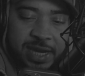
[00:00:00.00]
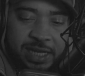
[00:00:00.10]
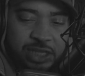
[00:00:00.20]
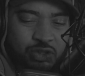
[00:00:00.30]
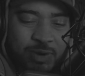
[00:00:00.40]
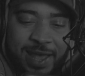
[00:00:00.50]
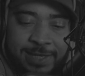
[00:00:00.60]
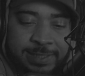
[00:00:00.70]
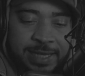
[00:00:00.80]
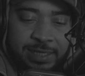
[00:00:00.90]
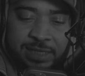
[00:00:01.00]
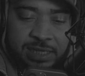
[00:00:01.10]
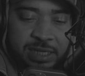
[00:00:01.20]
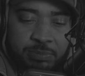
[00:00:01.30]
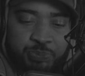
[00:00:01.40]
Niggas riding dick,
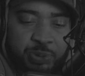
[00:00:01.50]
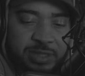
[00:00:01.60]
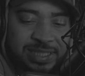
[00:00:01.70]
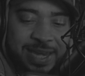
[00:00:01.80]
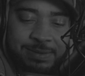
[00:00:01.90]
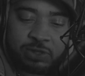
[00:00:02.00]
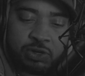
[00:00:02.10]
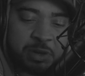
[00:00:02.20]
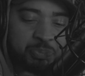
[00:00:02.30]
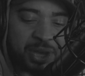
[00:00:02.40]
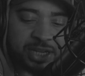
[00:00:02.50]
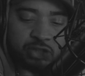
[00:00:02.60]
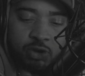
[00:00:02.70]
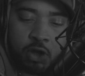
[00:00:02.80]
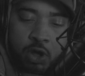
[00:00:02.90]
didn't even put snaps on the
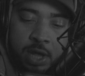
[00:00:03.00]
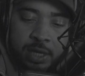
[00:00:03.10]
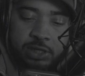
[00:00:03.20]
petrol.